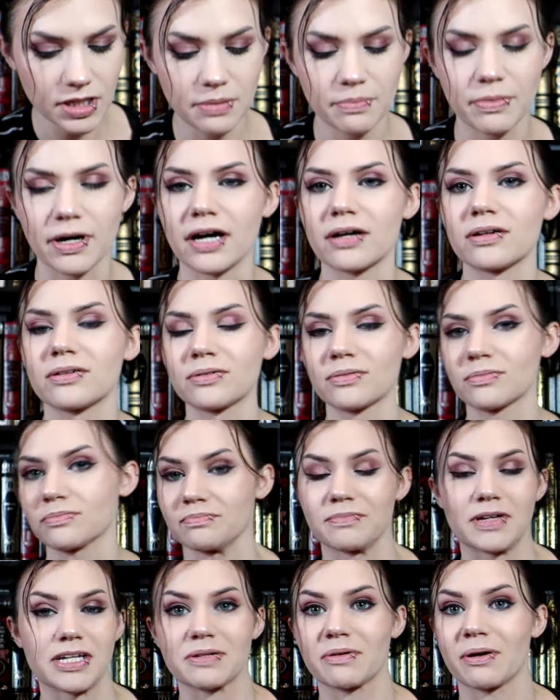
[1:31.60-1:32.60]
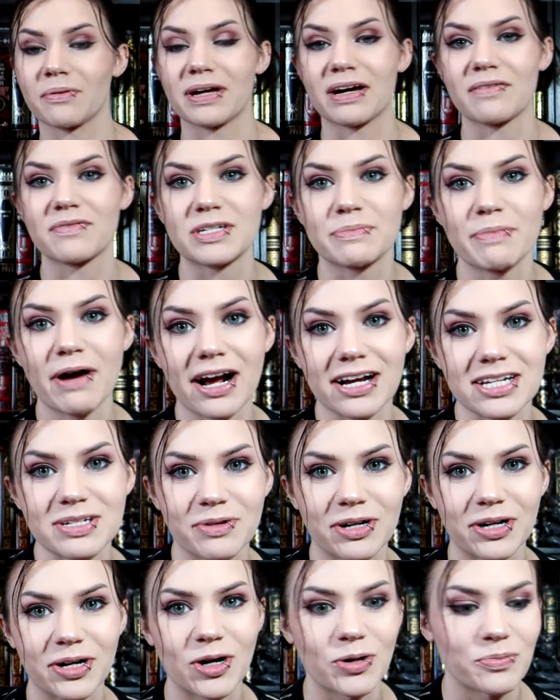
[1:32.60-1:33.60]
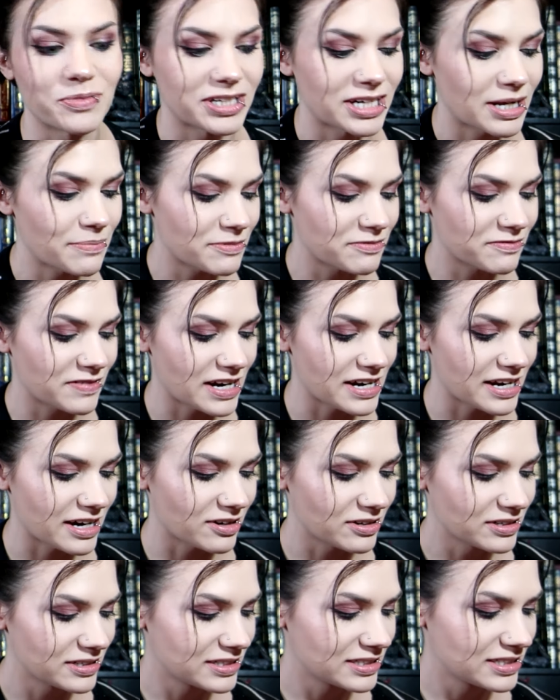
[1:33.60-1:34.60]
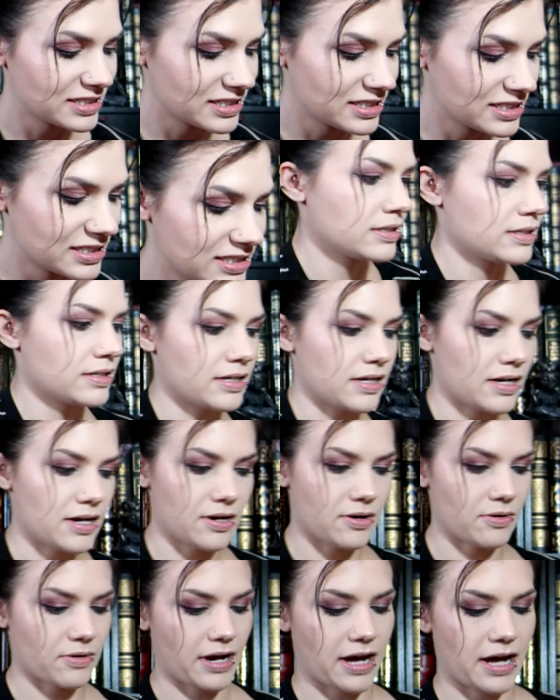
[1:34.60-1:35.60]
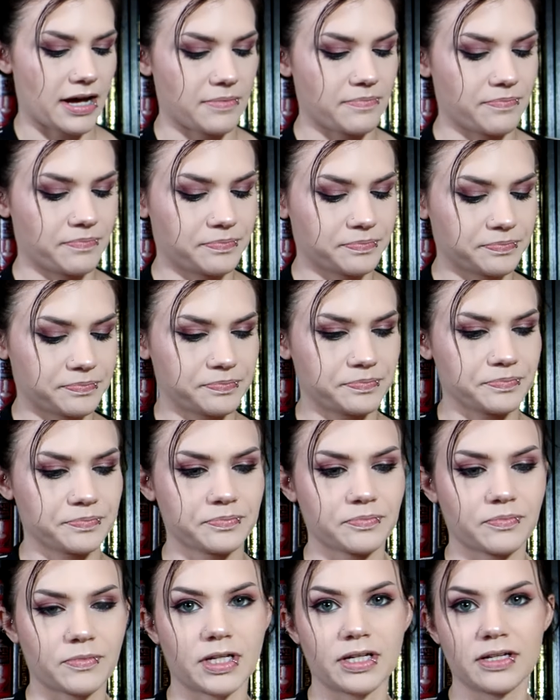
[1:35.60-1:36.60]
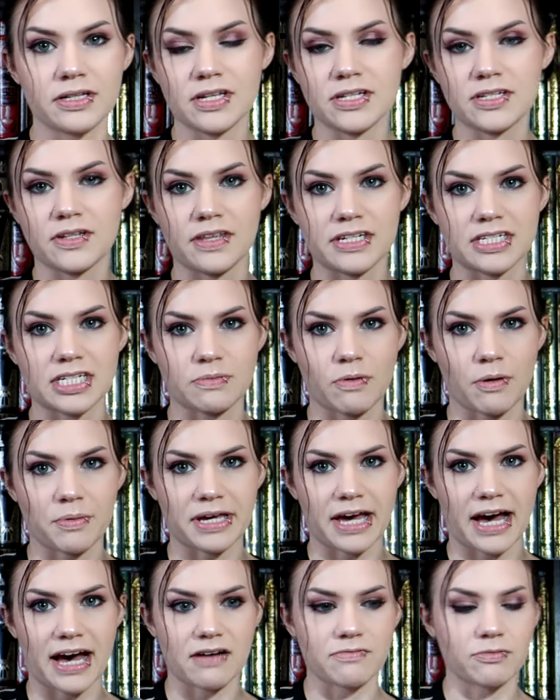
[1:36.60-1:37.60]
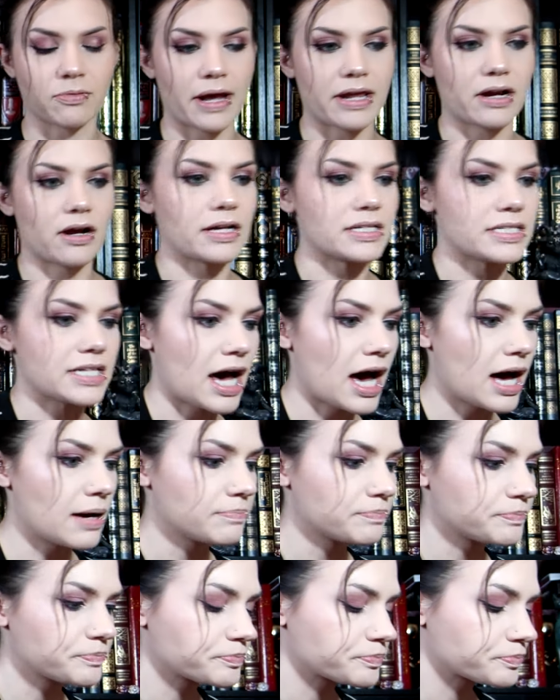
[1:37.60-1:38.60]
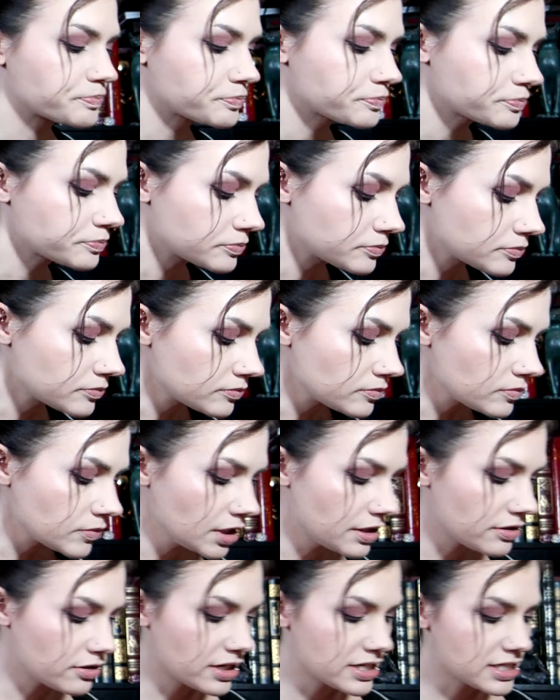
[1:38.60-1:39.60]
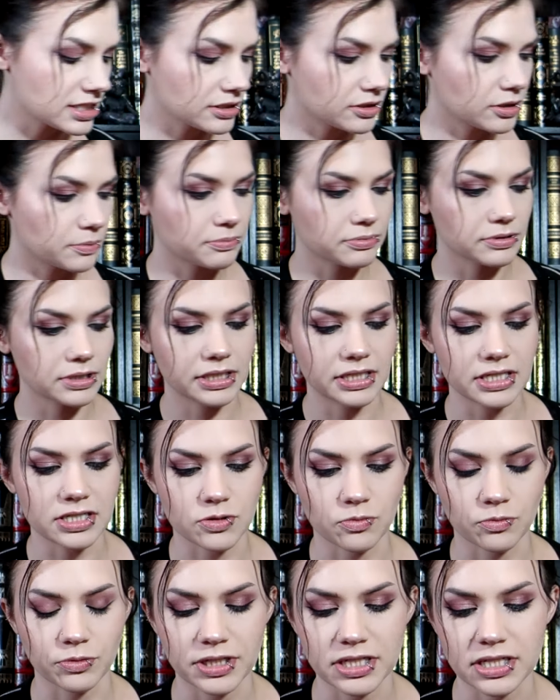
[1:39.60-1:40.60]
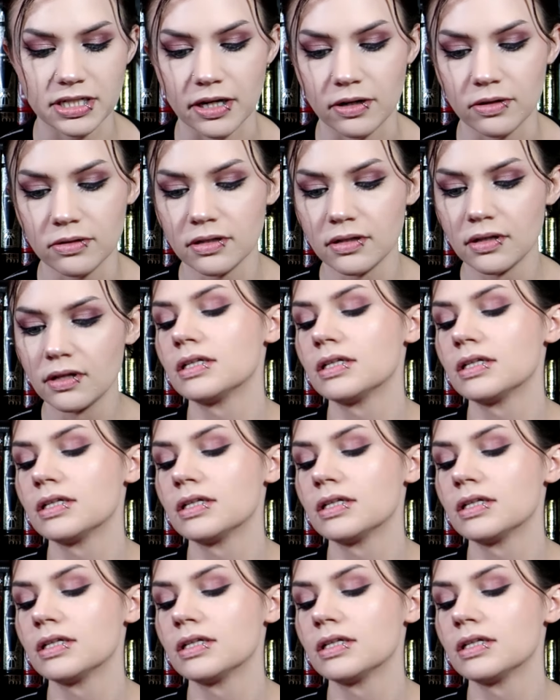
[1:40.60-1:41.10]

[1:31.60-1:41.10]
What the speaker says: But that's why we have this box. We're going to open it up and find out. Okay. So this is what we have right on top. There is a little please read note.